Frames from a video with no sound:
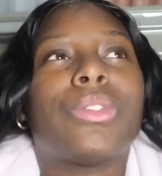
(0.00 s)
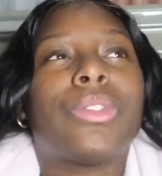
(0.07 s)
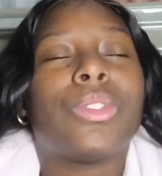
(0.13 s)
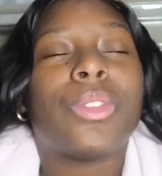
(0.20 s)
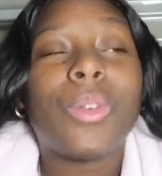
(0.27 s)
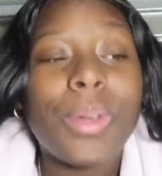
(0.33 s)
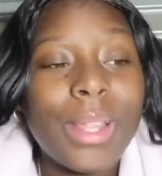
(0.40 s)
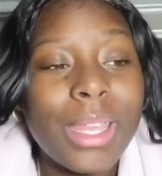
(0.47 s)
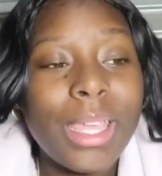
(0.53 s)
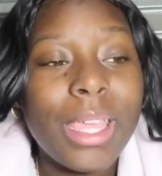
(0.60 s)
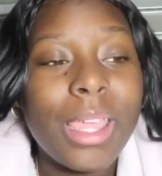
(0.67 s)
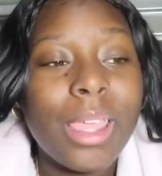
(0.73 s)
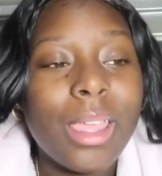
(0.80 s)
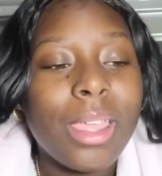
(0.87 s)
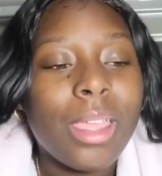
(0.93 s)
doing
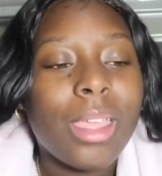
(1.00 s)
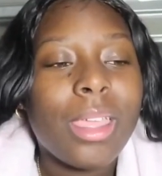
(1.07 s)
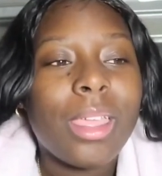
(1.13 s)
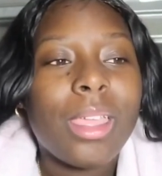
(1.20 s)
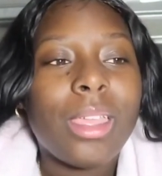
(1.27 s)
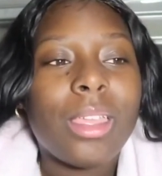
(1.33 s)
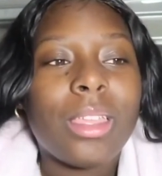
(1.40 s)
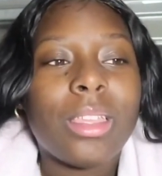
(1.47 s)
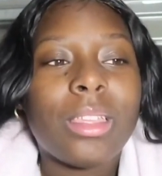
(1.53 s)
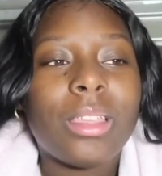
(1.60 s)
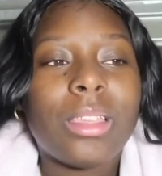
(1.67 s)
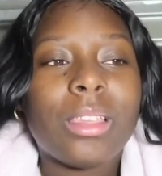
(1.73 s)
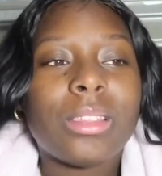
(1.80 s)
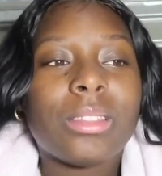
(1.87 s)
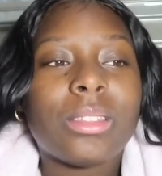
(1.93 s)
it,
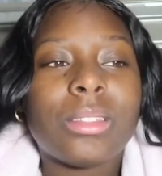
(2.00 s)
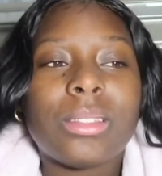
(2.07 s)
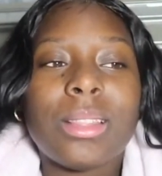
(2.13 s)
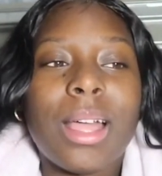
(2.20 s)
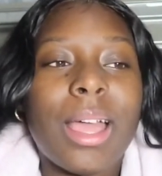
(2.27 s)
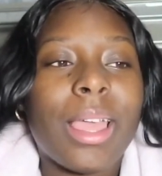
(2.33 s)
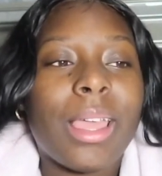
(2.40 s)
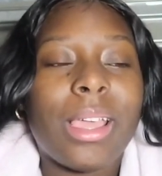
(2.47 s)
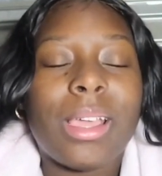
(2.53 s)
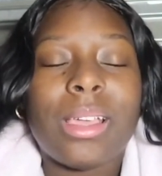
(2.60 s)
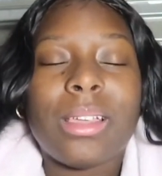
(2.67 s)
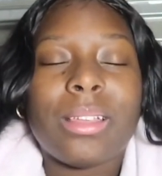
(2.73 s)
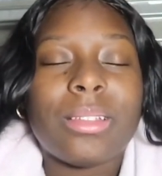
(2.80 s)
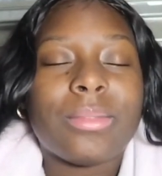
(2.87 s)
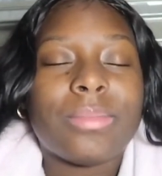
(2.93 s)
it's just like